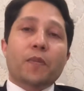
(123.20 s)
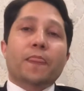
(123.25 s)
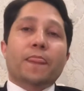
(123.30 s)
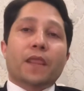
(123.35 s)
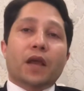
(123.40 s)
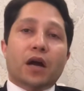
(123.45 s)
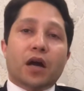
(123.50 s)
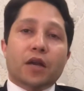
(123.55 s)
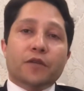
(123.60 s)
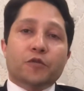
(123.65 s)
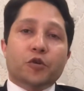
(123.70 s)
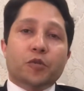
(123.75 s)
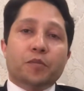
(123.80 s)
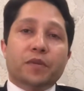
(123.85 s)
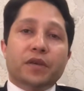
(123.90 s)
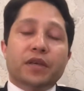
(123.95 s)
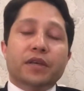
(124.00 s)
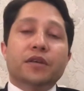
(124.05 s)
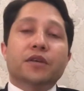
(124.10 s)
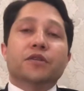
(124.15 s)
I would
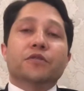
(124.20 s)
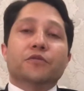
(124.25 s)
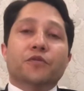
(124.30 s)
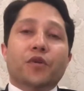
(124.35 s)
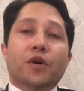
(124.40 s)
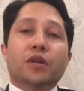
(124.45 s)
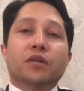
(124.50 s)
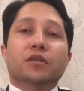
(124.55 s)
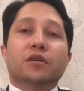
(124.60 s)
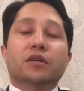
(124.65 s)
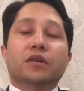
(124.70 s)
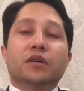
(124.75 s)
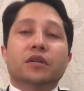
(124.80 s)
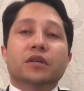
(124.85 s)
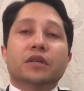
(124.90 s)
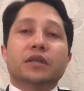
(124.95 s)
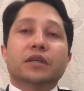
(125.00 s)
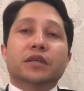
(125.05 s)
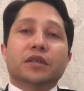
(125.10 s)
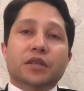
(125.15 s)
be further
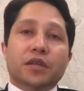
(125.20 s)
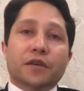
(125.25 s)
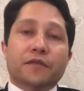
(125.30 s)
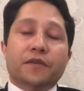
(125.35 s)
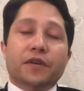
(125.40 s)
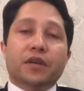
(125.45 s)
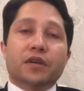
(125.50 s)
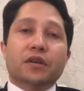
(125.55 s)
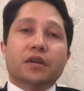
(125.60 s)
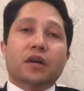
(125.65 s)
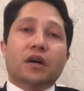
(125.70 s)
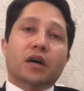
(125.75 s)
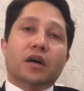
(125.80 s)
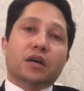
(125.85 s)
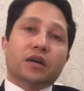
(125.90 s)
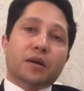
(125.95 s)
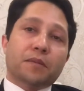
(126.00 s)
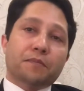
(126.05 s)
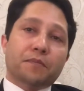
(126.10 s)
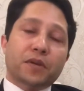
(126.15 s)
giving a
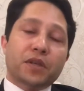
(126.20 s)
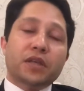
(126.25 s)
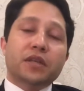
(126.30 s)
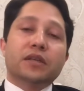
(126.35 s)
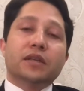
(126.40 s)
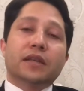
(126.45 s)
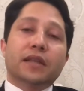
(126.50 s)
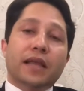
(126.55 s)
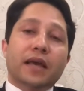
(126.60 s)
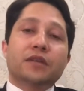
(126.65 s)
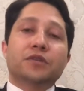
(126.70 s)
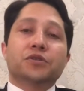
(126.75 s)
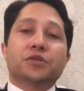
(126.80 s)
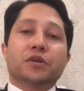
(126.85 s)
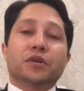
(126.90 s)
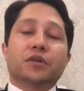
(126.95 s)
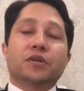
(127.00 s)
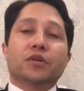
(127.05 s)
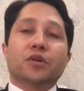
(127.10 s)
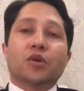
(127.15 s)
complete
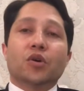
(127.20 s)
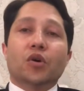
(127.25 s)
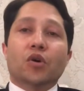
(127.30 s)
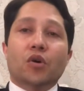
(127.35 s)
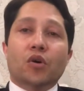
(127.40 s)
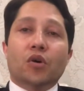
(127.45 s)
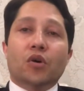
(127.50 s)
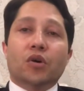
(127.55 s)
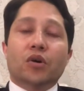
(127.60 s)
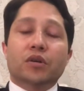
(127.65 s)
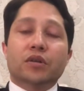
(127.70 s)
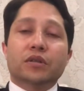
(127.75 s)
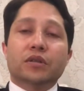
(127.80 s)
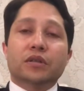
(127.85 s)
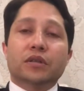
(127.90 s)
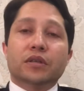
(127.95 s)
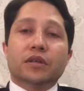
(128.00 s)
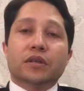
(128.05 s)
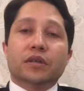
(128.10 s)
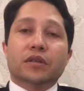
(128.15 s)
lecture on
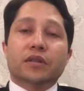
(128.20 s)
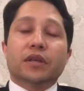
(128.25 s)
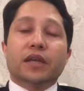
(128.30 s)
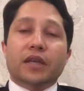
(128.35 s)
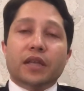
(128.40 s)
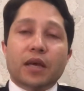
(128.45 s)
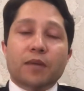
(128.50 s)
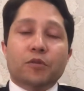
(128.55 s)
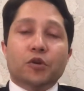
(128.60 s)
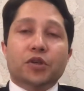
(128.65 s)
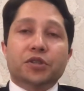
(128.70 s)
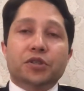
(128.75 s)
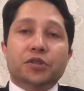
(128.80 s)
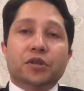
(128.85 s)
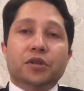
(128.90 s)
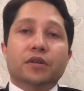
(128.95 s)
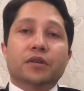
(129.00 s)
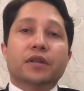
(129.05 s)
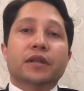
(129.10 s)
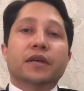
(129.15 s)
the
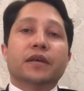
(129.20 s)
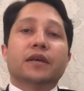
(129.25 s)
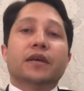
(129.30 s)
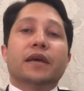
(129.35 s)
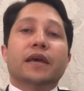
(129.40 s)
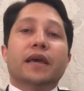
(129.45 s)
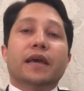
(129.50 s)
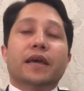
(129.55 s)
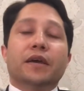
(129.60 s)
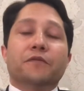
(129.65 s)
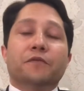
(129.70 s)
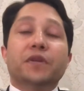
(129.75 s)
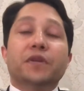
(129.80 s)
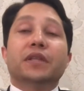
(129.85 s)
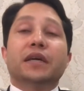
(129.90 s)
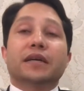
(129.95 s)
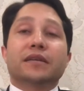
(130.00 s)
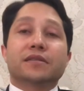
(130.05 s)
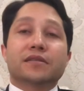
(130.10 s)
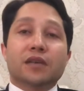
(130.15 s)
elaboration with
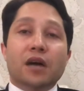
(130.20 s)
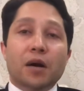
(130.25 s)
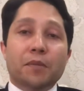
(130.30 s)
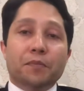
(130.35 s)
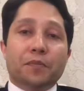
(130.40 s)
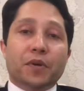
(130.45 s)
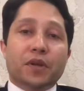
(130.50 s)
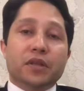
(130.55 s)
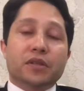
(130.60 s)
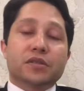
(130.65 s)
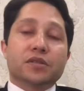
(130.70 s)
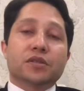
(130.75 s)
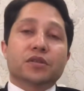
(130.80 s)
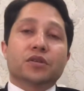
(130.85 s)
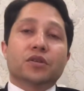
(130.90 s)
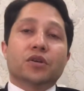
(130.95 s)
examples